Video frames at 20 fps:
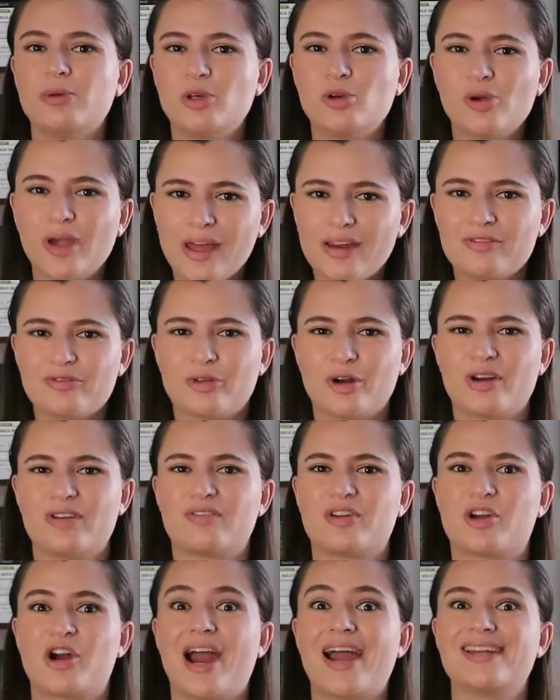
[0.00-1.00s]
you get in front
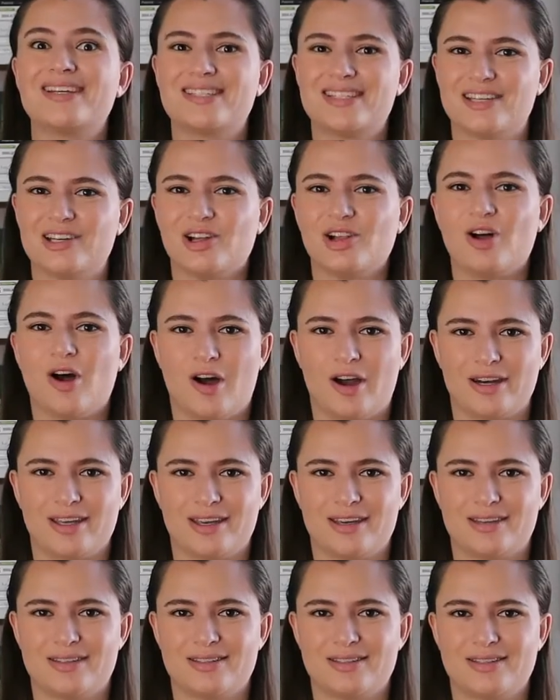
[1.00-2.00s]
of your ideal
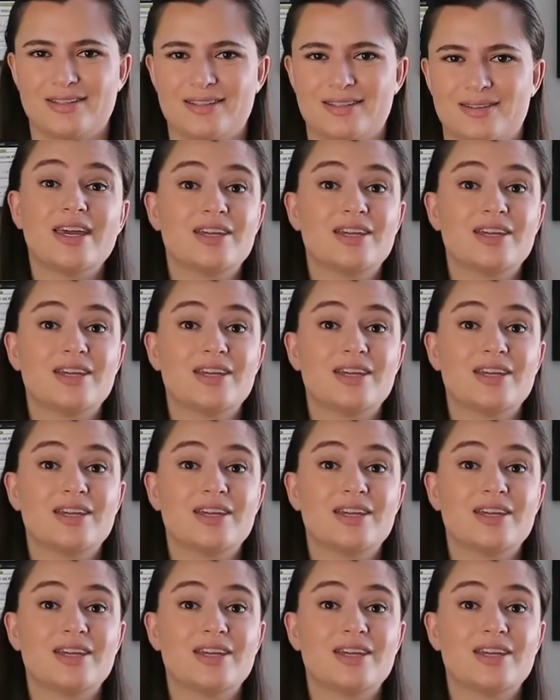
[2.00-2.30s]
audience.